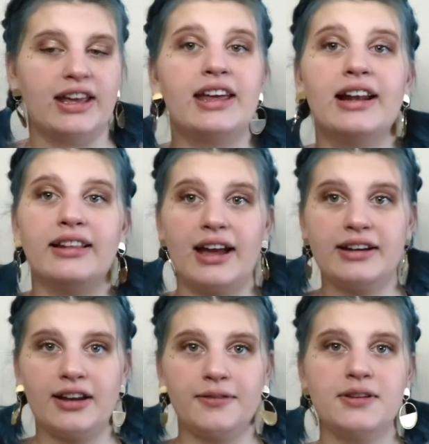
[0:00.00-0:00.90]
I could get it light
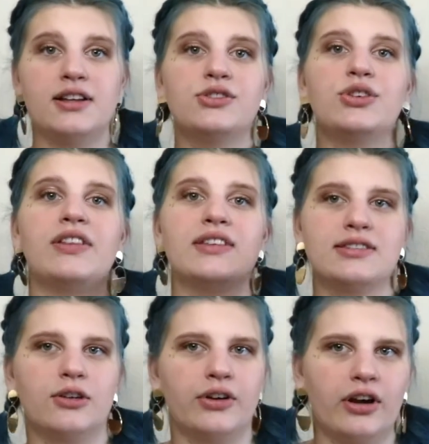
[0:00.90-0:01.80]
enough to get the
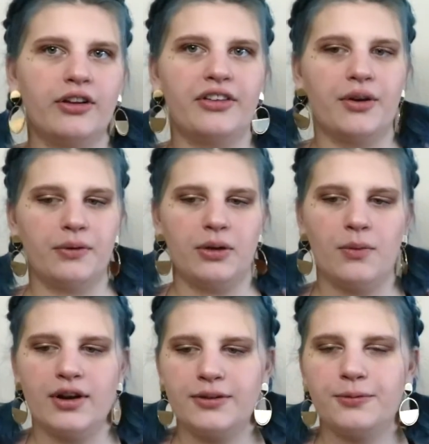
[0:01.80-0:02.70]
silver color that I really
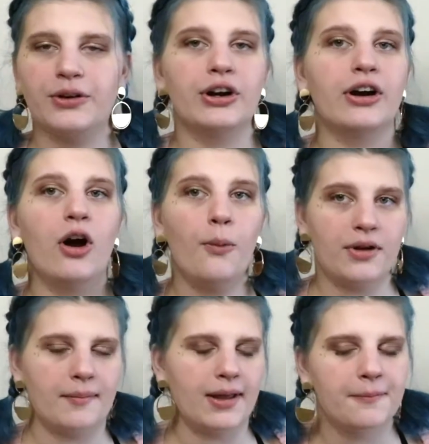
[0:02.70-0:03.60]
wanted for
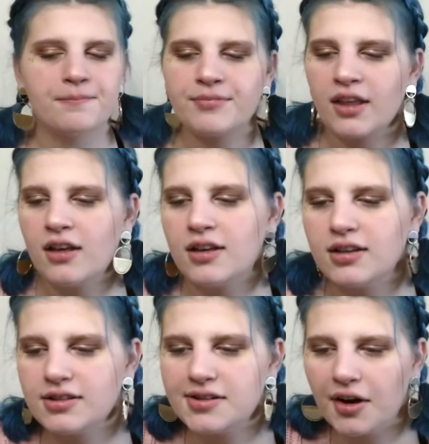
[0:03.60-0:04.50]
homecoming.
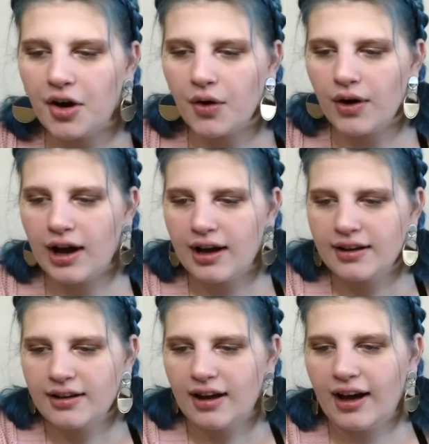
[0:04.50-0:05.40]
So
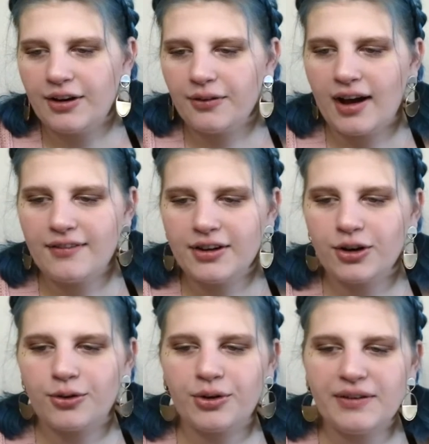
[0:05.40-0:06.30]
I don't have
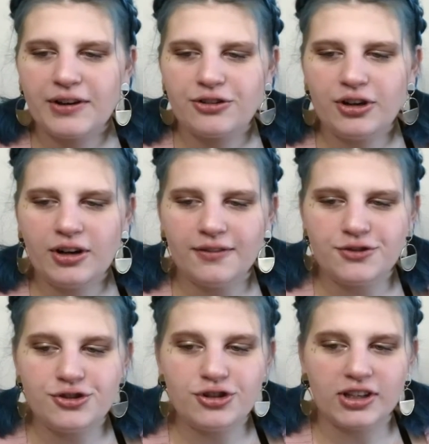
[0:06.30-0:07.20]
a great picture of
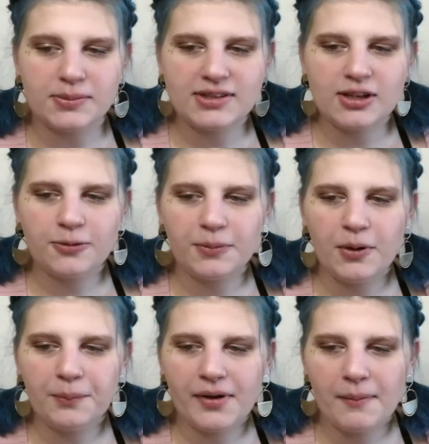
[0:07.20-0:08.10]
just myself from
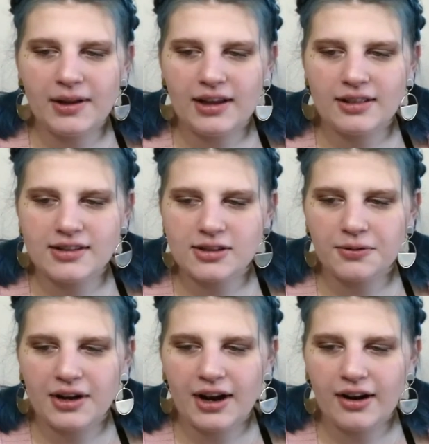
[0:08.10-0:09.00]
homecoming in the
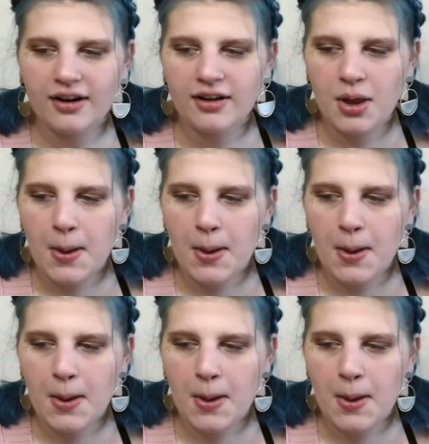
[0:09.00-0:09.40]
silver hair.